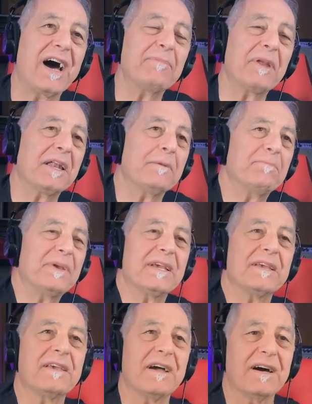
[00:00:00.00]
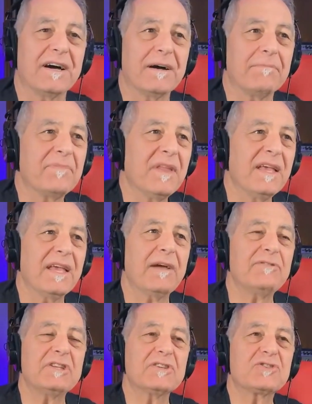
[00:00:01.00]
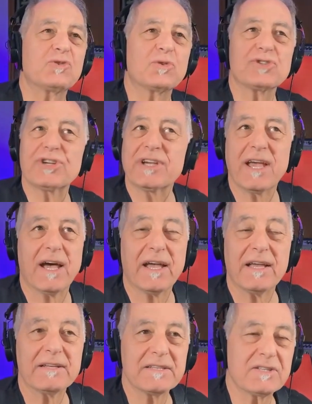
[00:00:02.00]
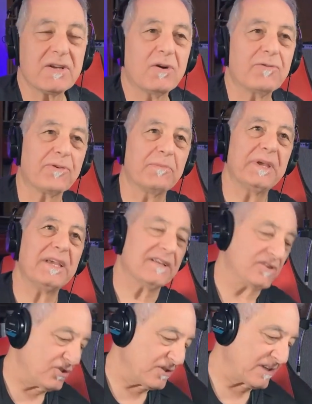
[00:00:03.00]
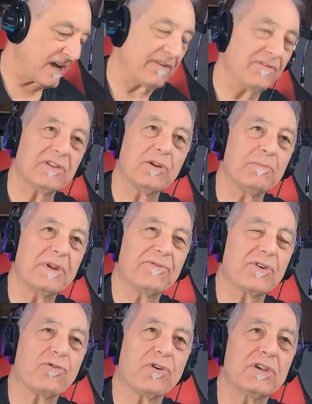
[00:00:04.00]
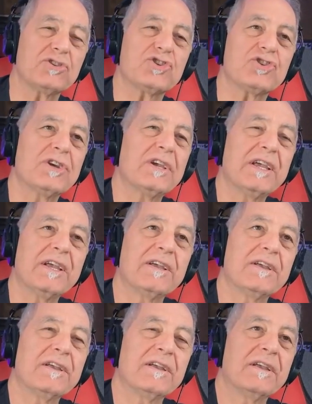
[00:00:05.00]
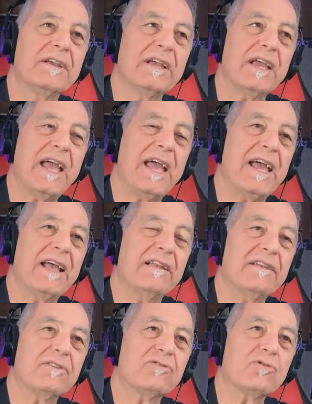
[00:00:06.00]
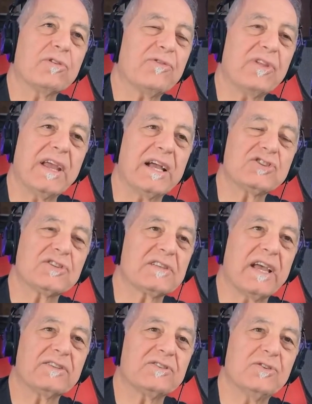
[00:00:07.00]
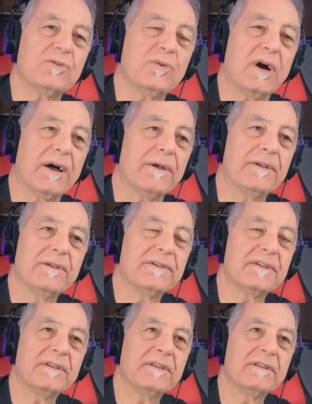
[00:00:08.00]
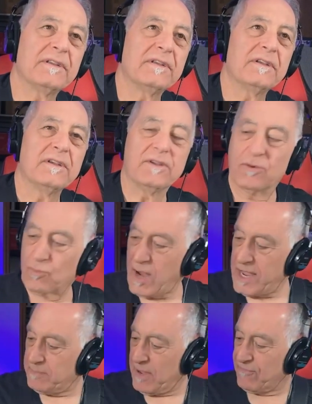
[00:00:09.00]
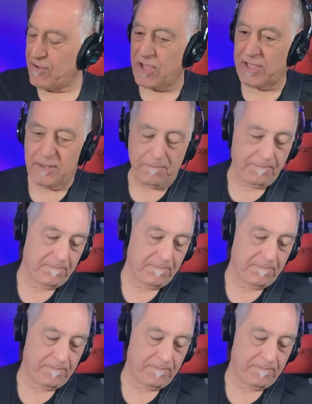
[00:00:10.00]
not a big heavy distortion guy, so for me it's just kind of a little bit of a crunch. And truthfully, I just like to ride my volume